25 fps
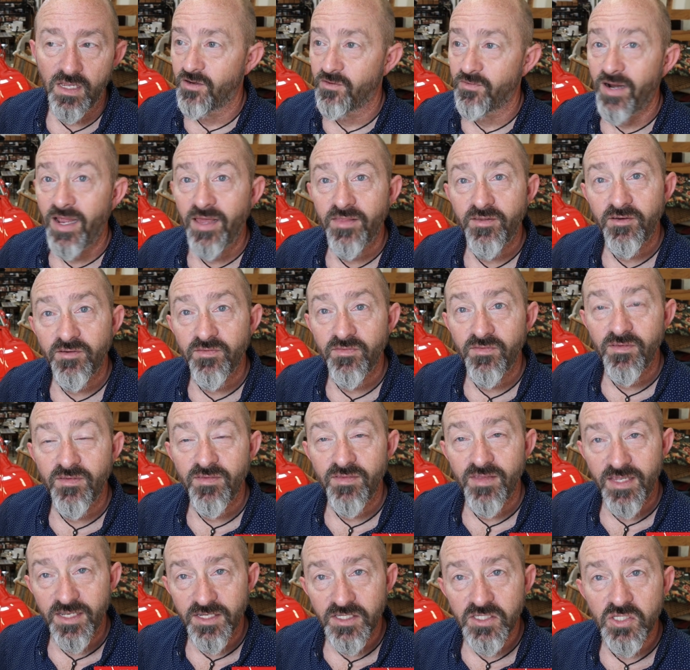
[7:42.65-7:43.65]
Rather,
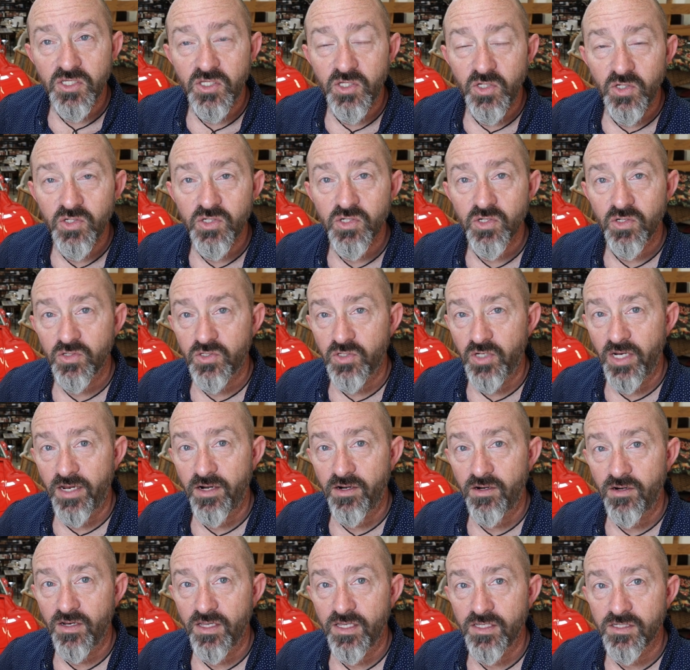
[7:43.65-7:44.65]
the institutional
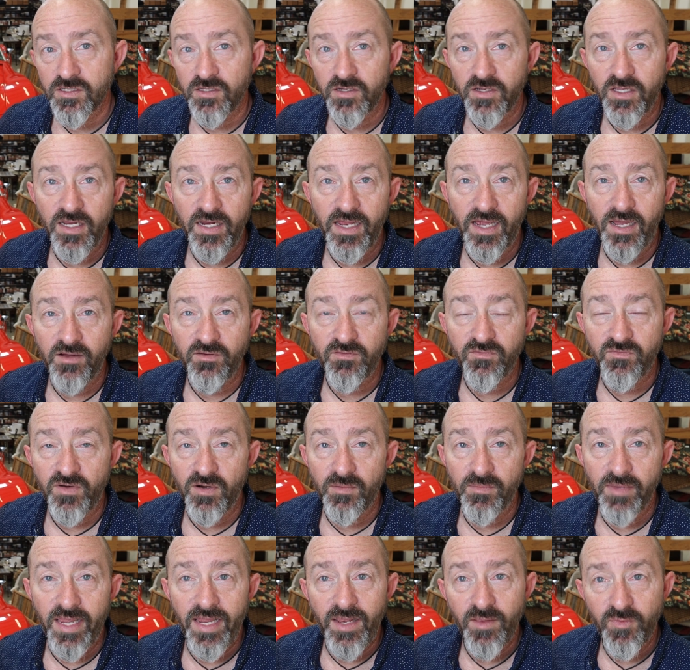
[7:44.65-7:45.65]
trader is looking out
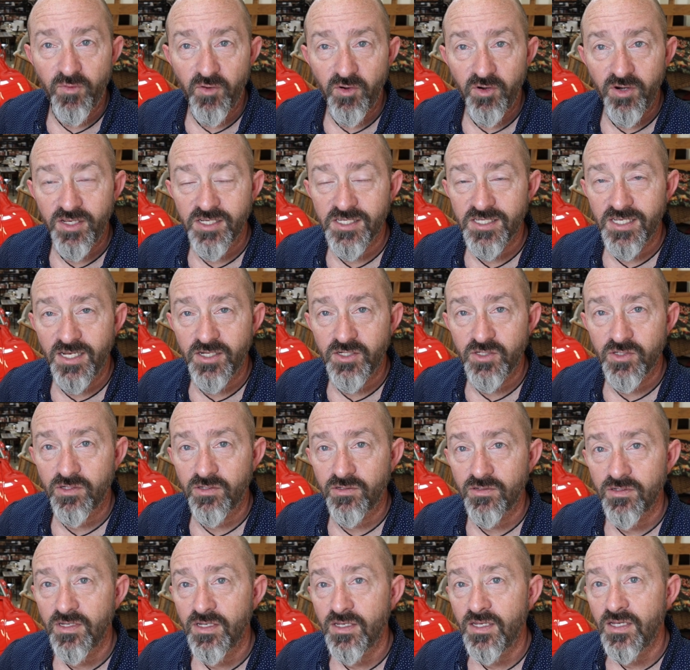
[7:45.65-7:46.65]
from 8.30
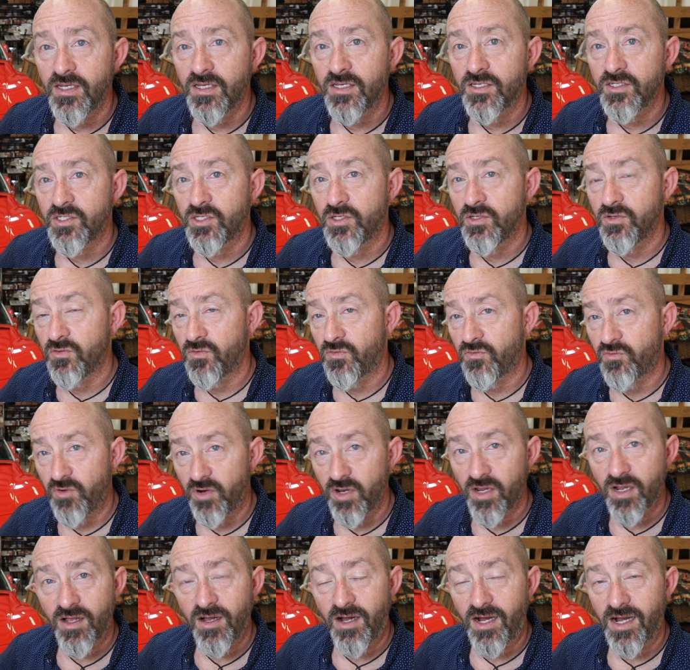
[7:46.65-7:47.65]
Central to
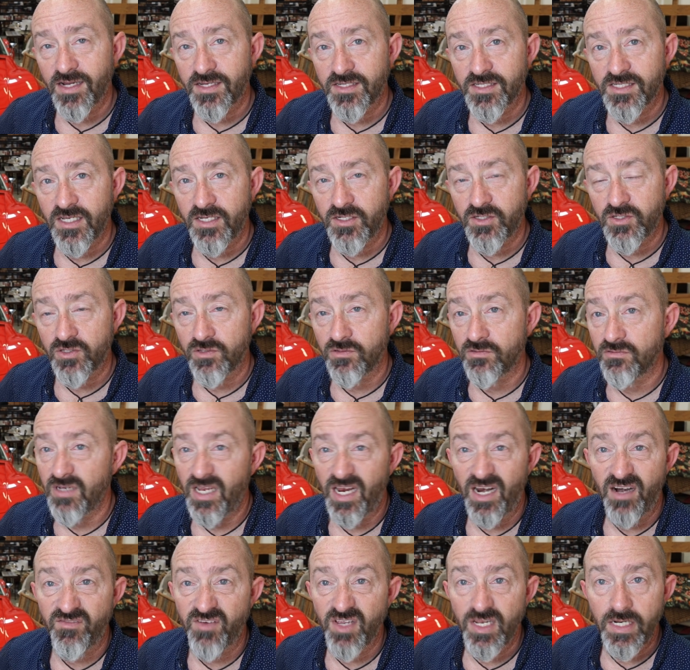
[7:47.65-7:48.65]
3 o'clock Central
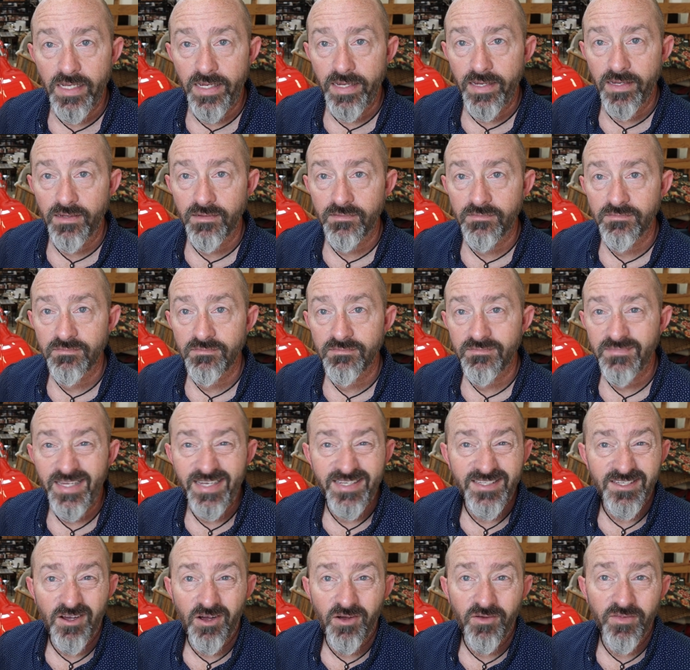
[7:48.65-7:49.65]
every day.
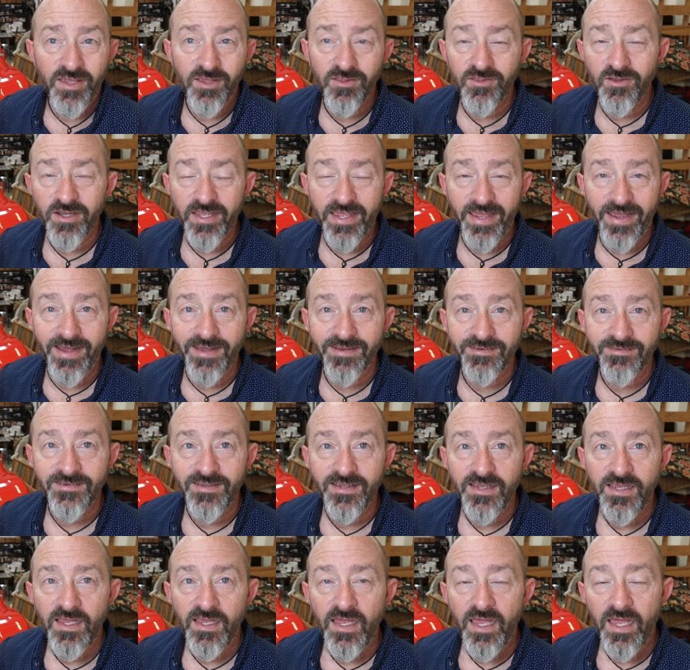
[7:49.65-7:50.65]
That's all they look at.
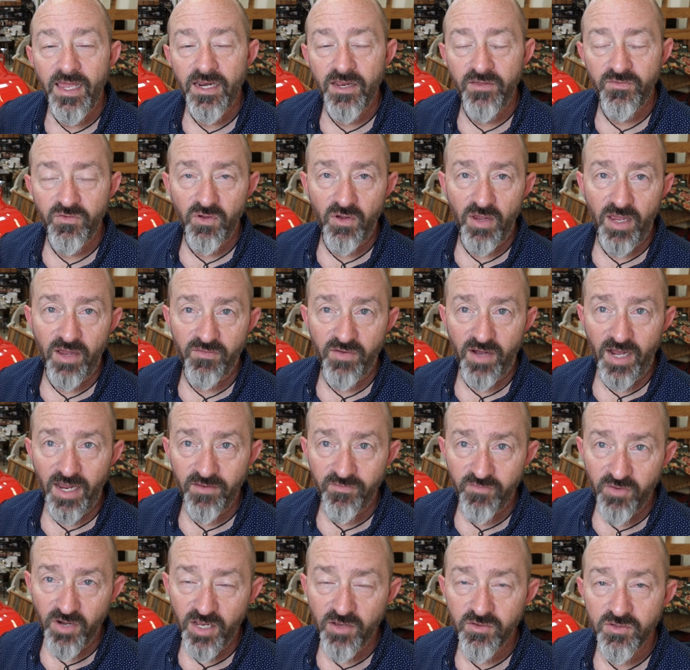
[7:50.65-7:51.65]
And if you have high
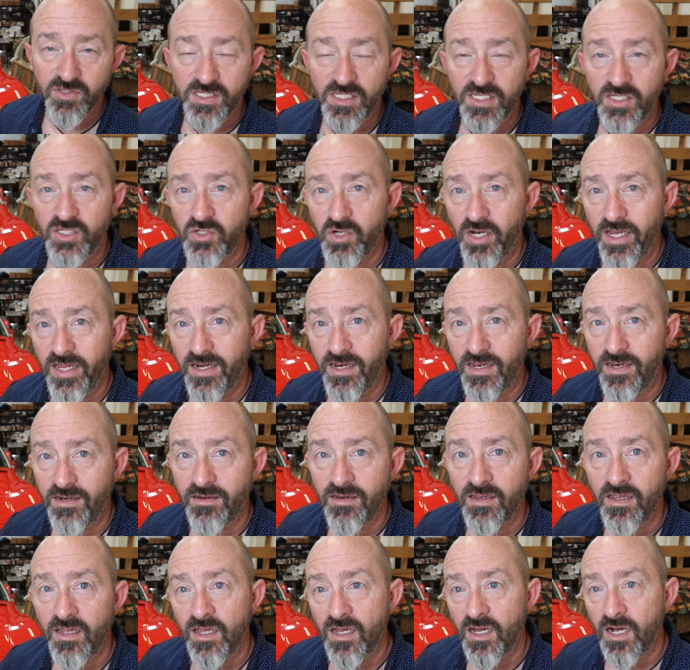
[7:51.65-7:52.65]
frequency
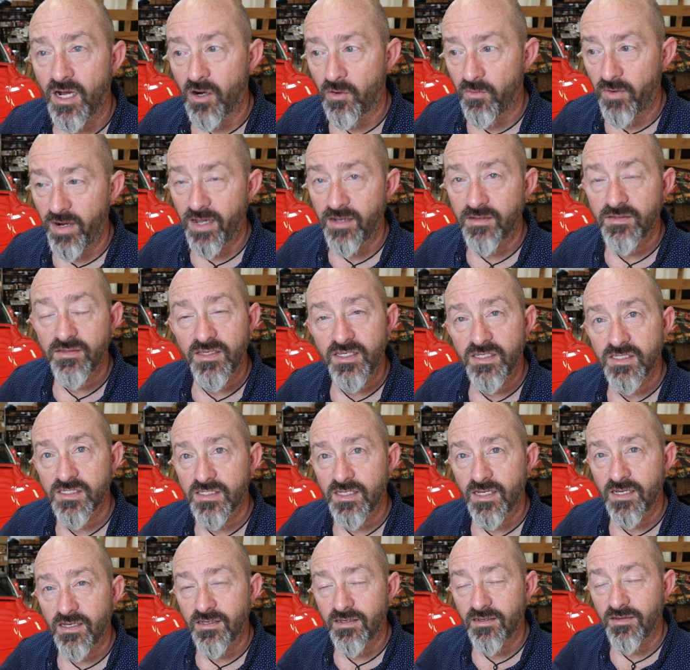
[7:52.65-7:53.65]
trading around
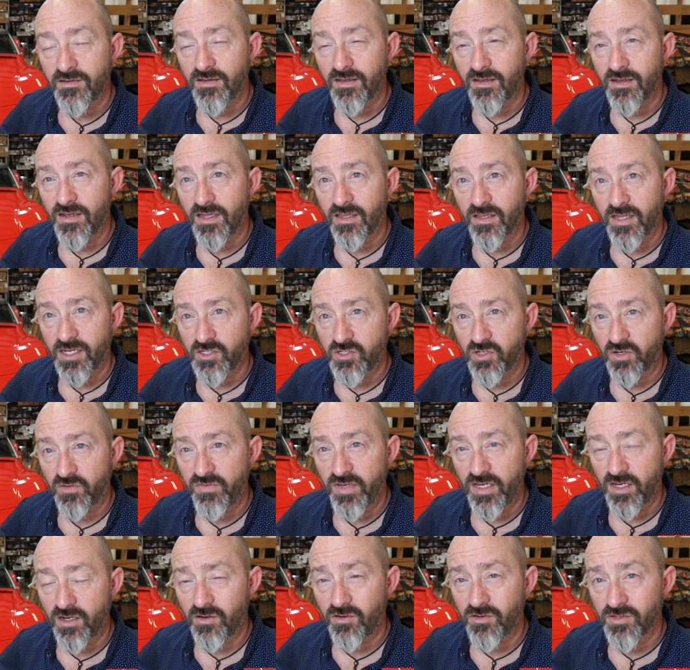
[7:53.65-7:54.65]
these uh, electric
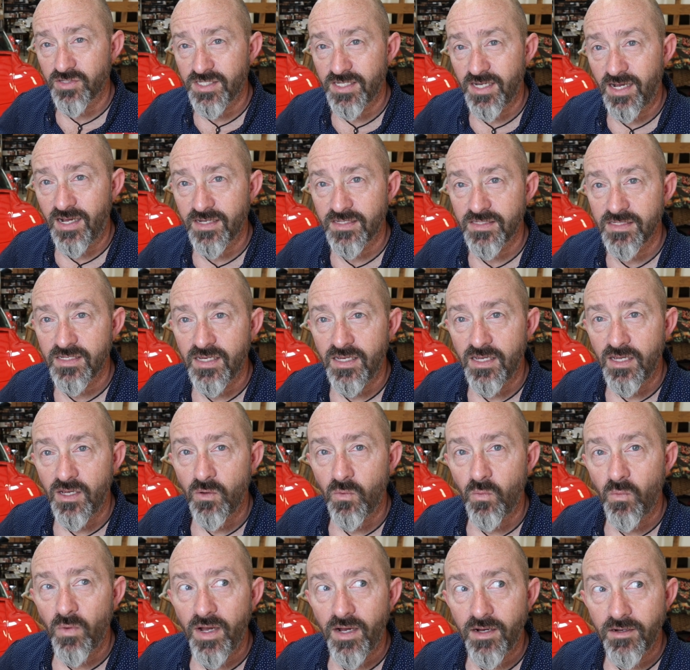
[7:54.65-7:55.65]
vehicle stocks,
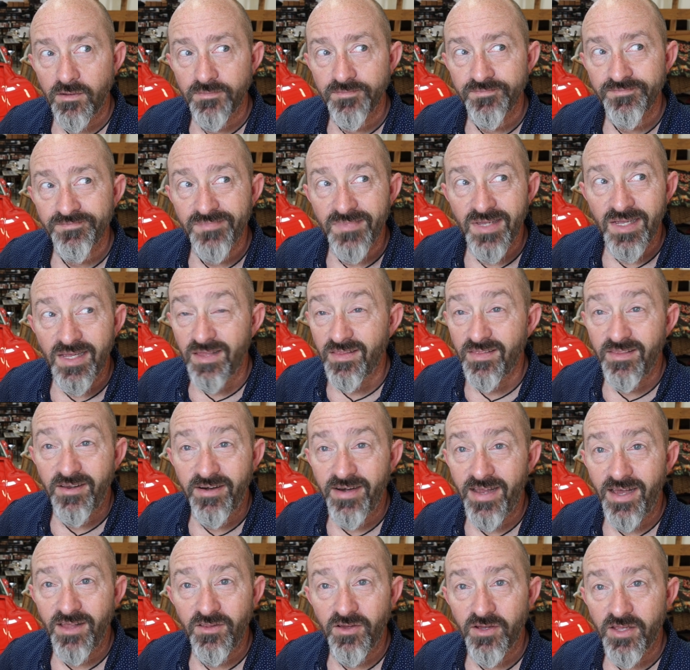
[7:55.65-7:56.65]
well, they're
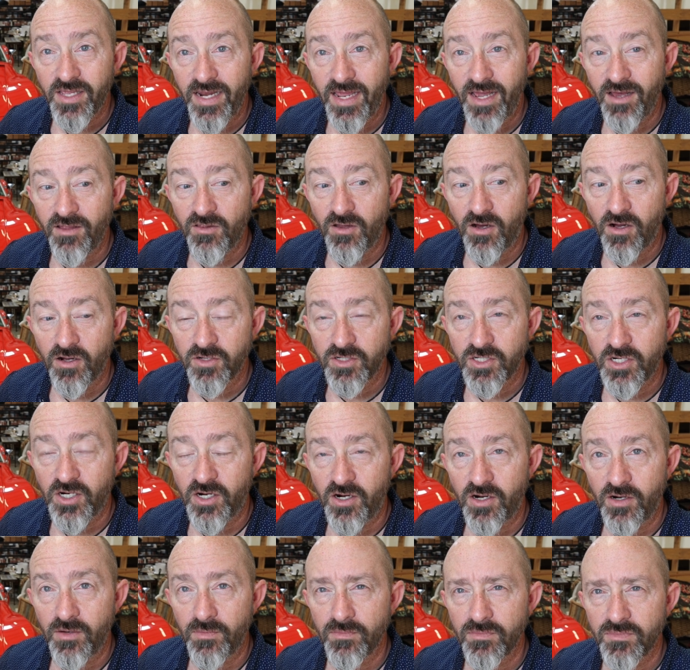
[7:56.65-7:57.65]
not looking out long
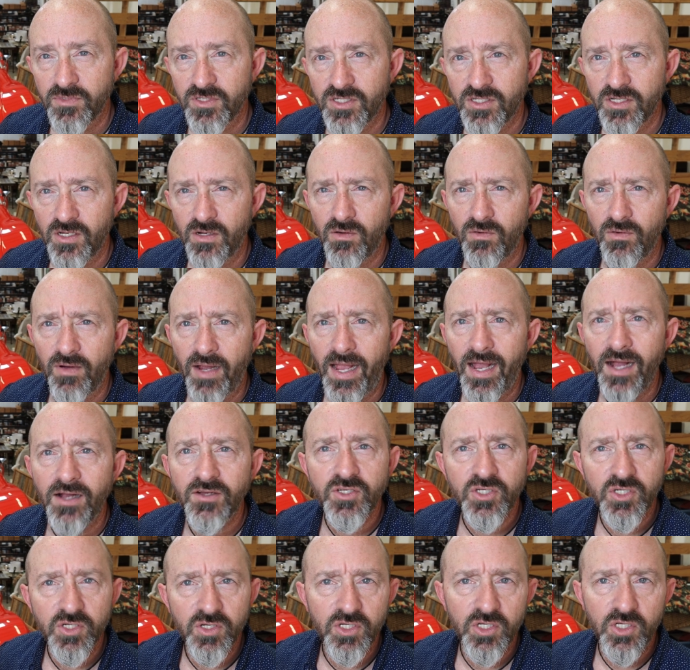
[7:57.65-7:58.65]
term. So, how
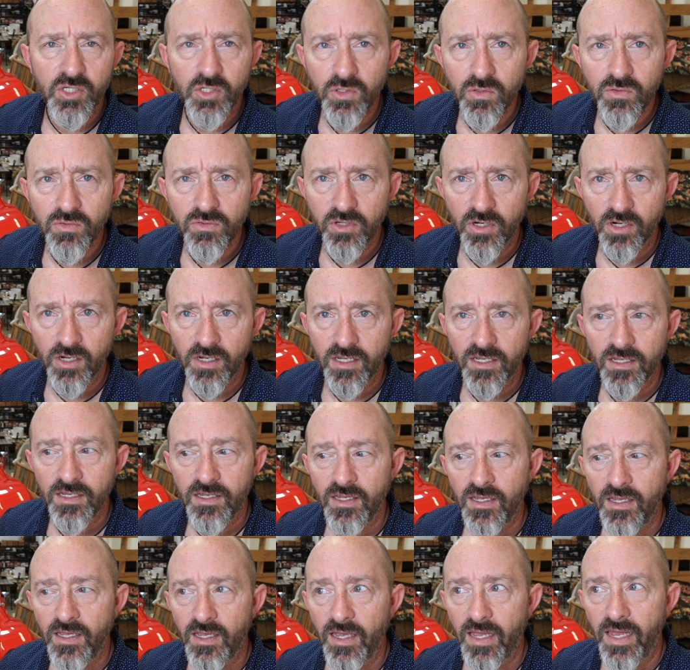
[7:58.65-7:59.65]
should you look
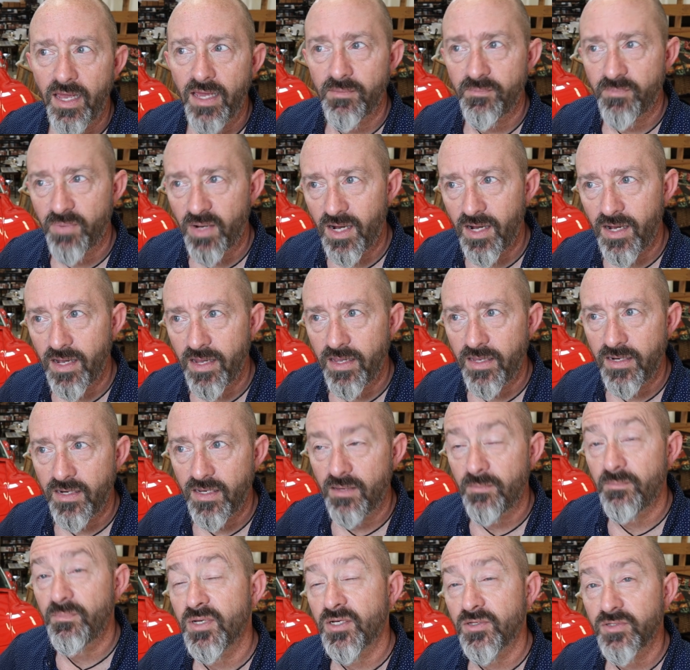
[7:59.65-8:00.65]
at buying
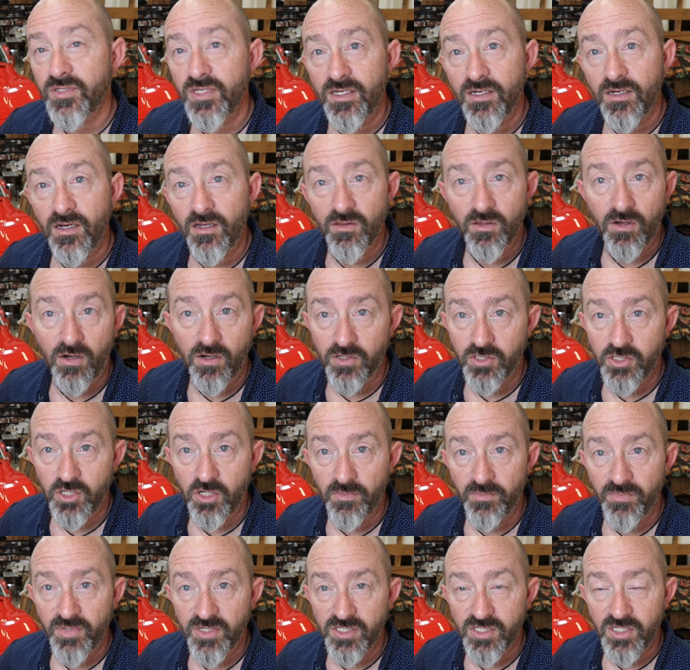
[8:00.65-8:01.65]
building a long
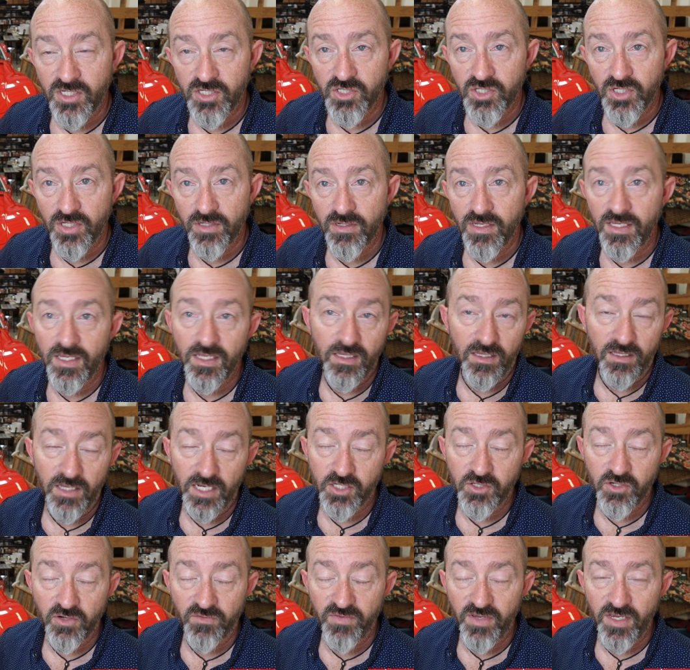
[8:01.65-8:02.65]
term position in
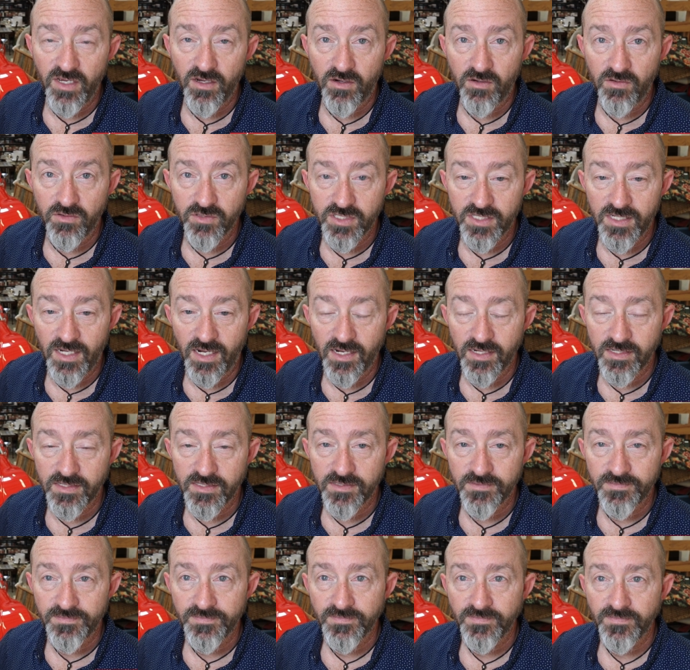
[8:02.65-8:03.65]
electric vehicle stocks?